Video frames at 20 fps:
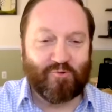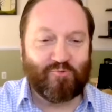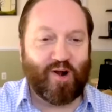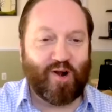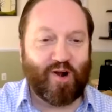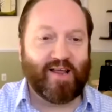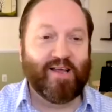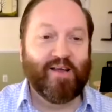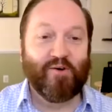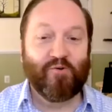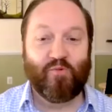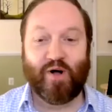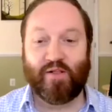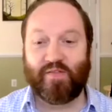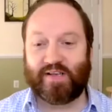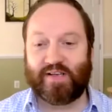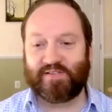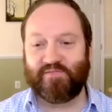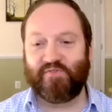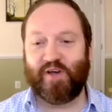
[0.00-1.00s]
Right. Well,
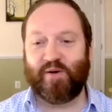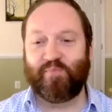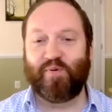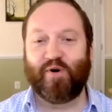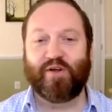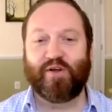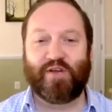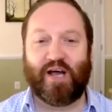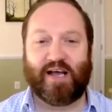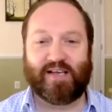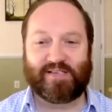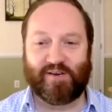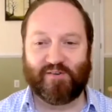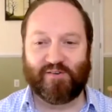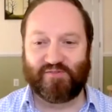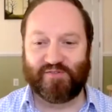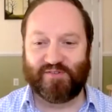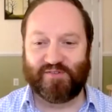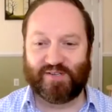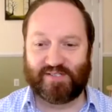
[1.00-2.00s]
that's a fair point as
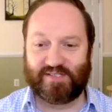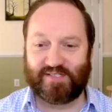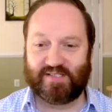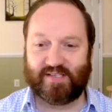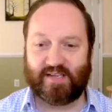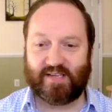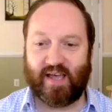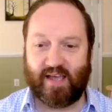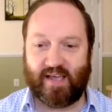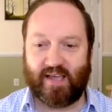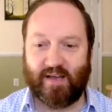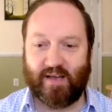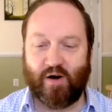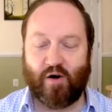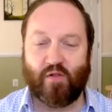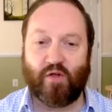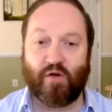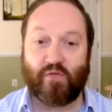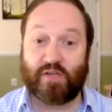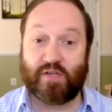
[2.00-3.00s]
of today.
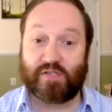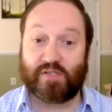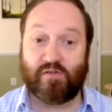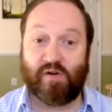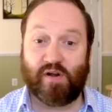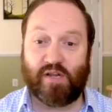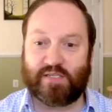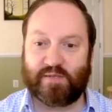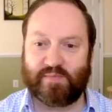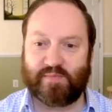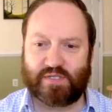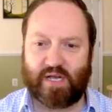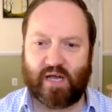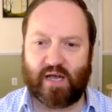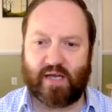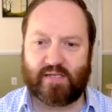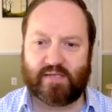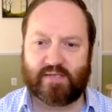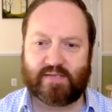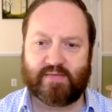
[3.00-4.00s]
Although there's already some
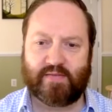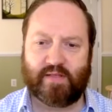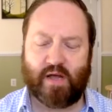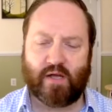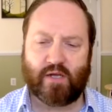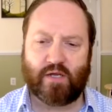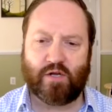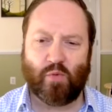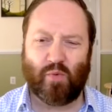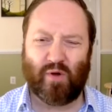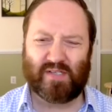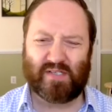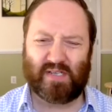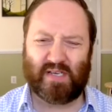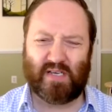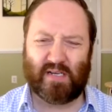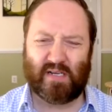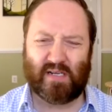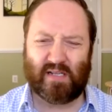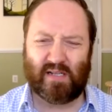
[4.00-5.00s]
signs that we're
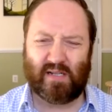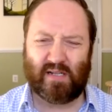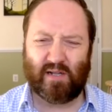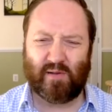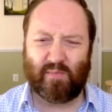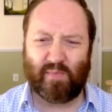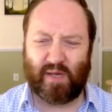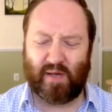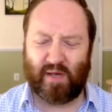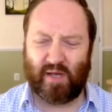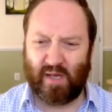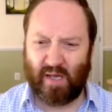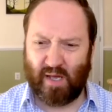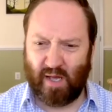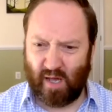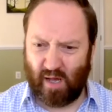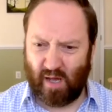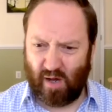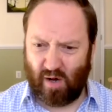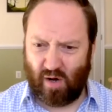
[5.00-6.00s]
seeing a little bit
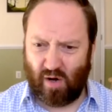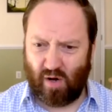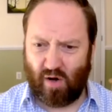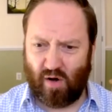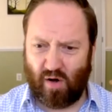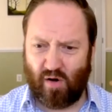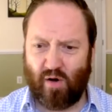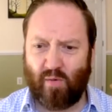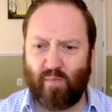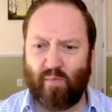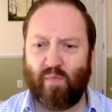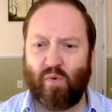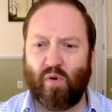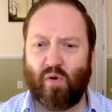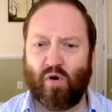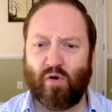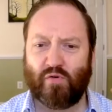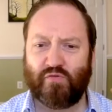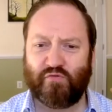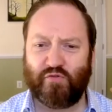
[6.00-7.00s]

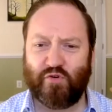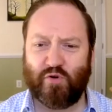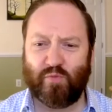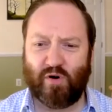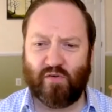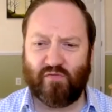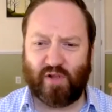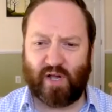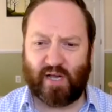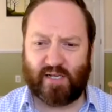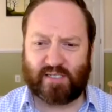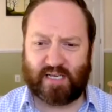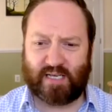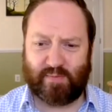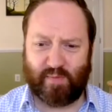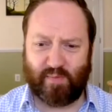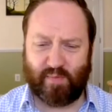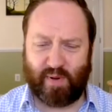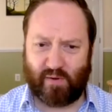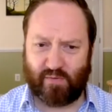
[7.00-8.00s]
a few more flights
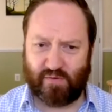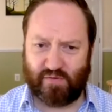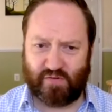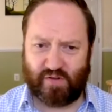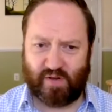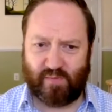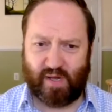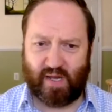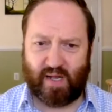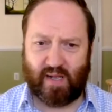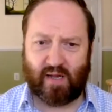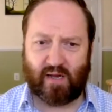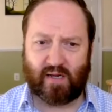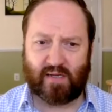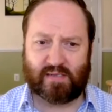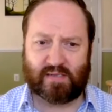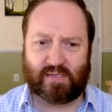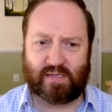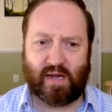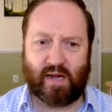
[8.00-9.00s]
coming back with some
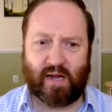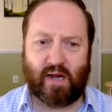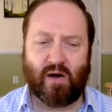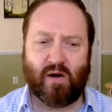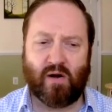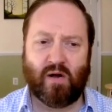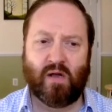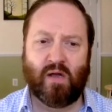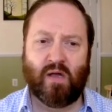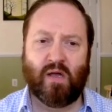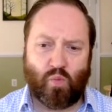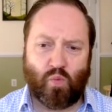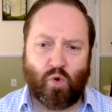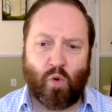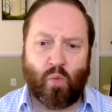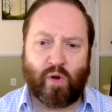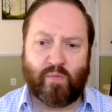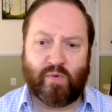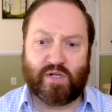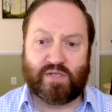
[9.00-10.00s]
airlines now.
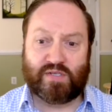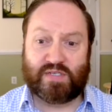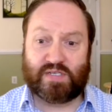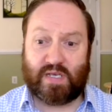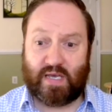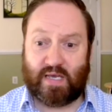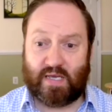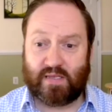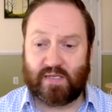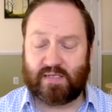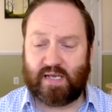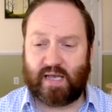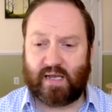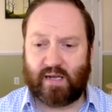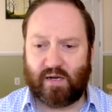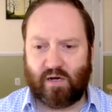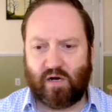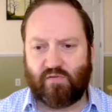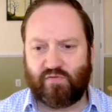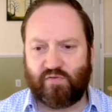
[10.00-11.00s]
What we will see in the
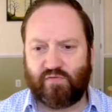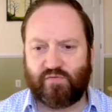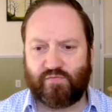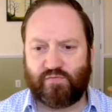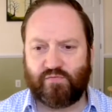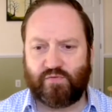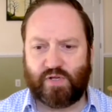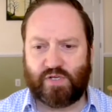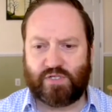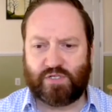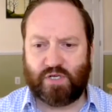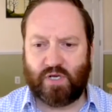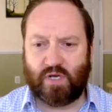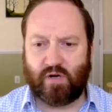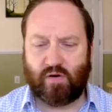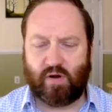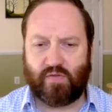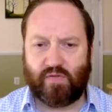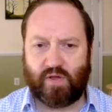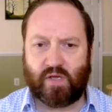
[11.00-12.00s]
second half of this
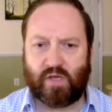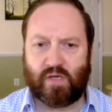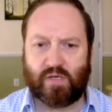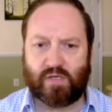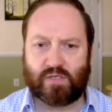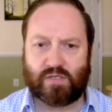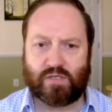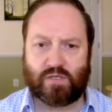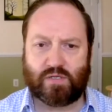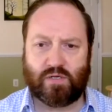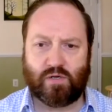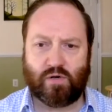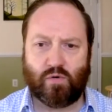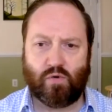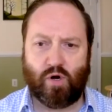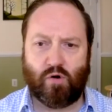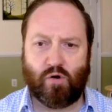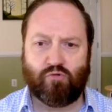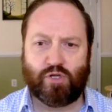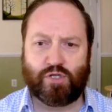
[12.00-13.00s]
year, I think, is a
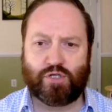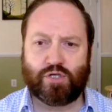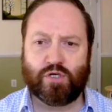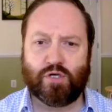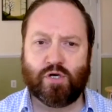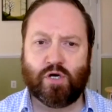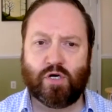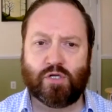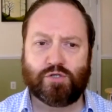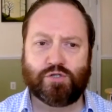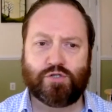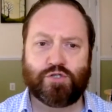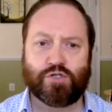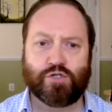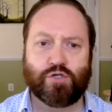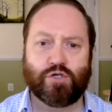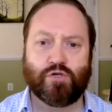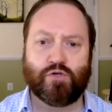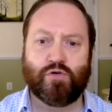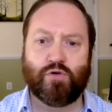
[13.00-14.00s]
return
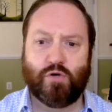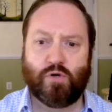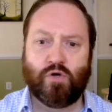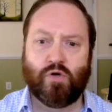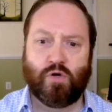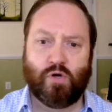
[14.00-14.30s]
to